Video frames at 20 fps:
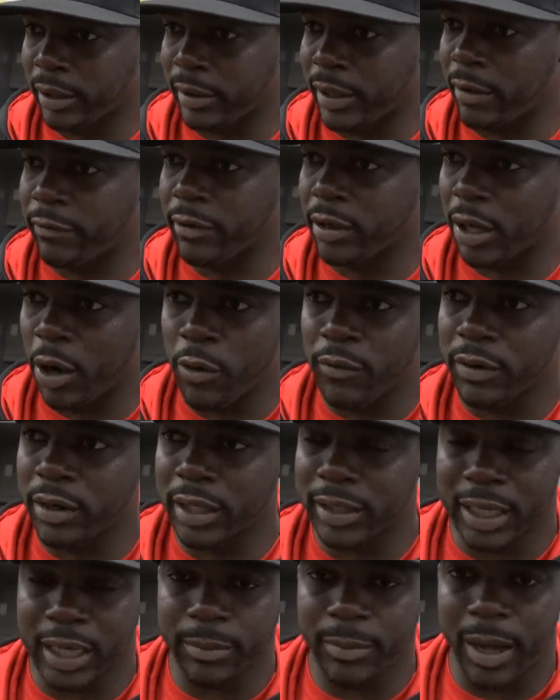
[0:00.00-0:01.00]
never
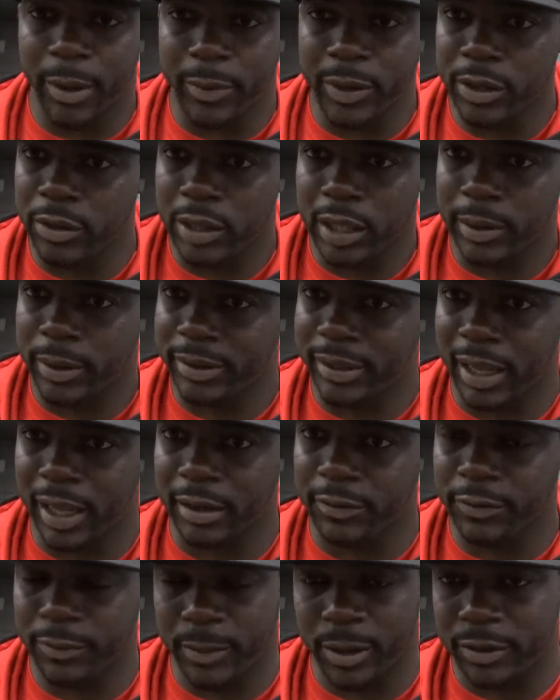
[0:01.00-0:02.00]
overlooked anybody. We knew they were a
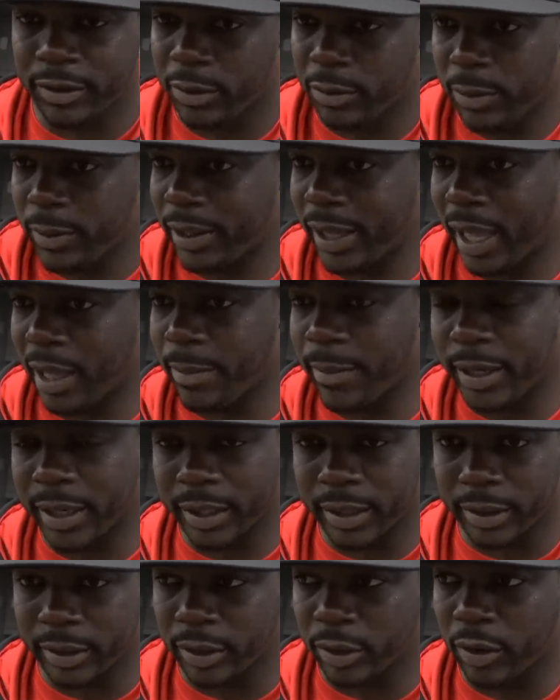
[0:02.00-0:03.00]
talented football team when we came in here.